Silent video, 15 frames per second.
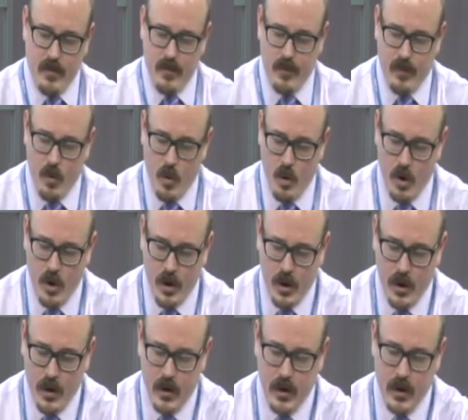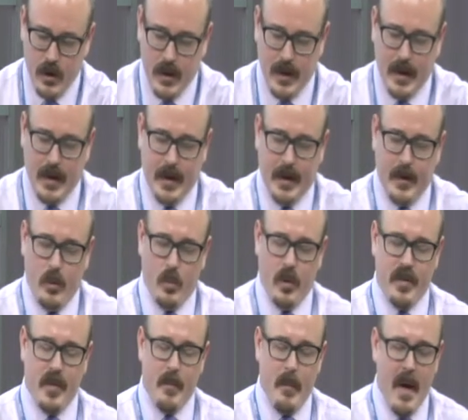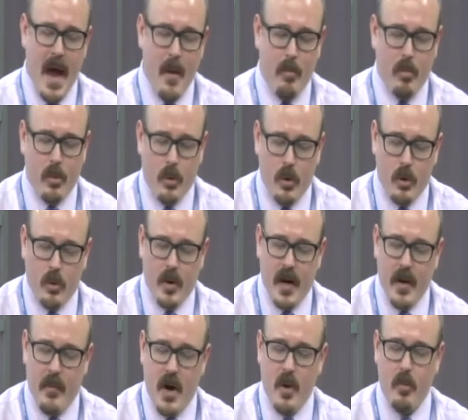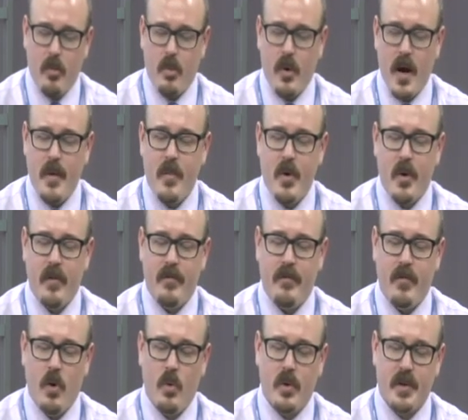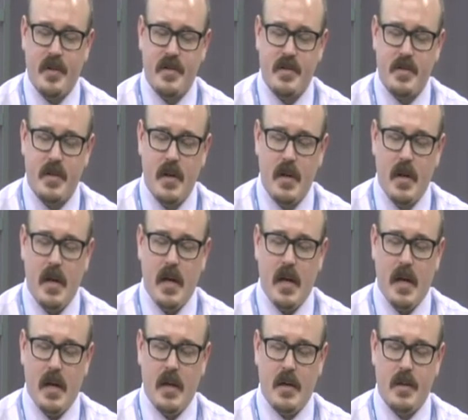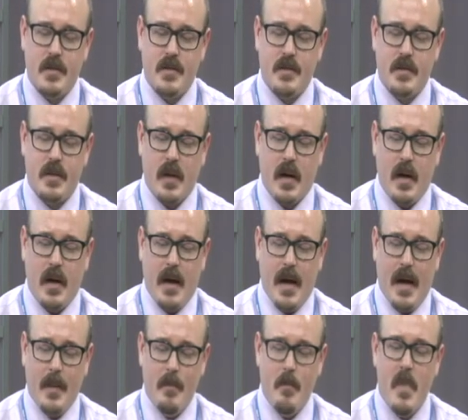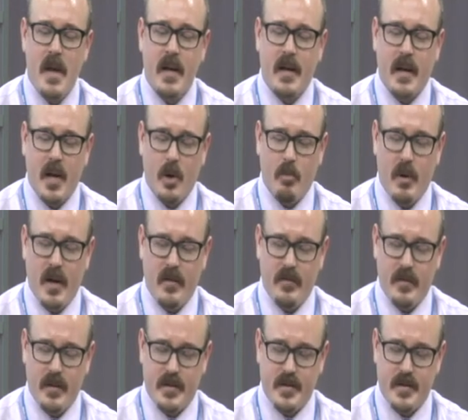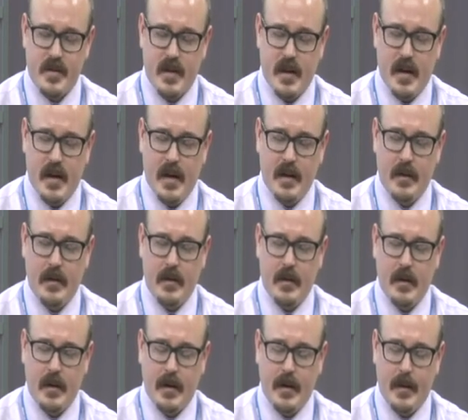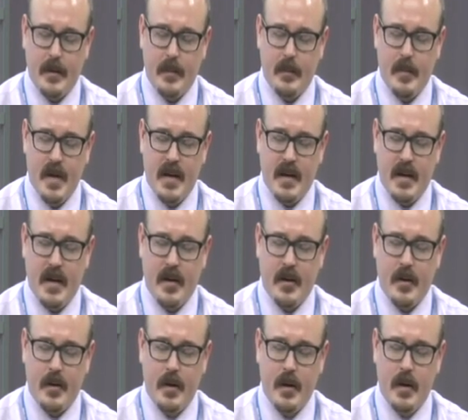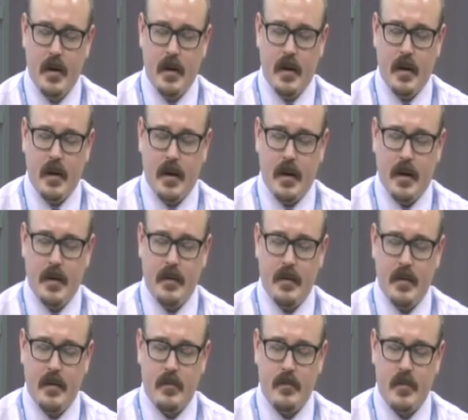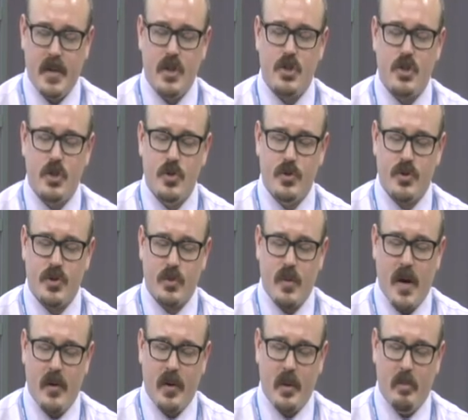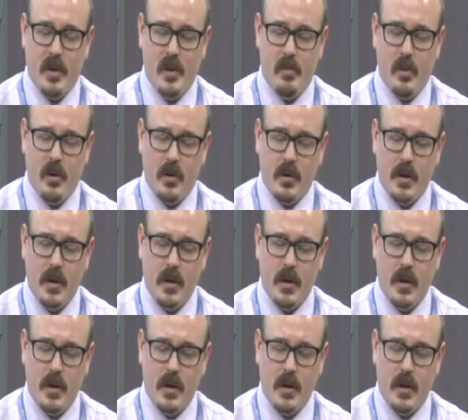With the MAP program, our primary focus is on Medicare benefits and Medicare issues surrounding people.